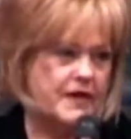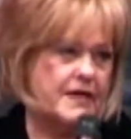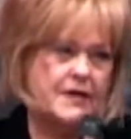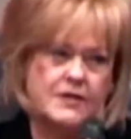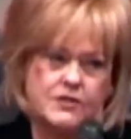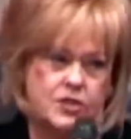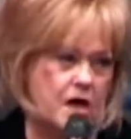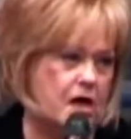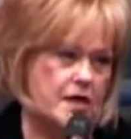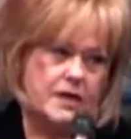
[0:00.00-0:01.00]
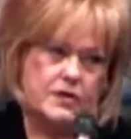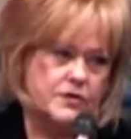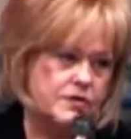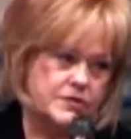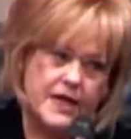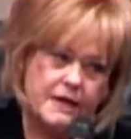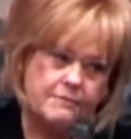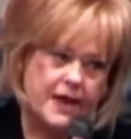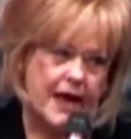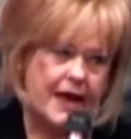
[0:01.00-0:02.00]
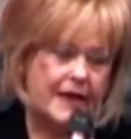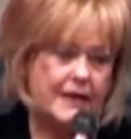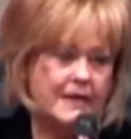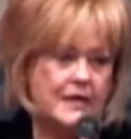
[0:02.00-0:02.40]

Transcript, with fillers: that he is not going to stand back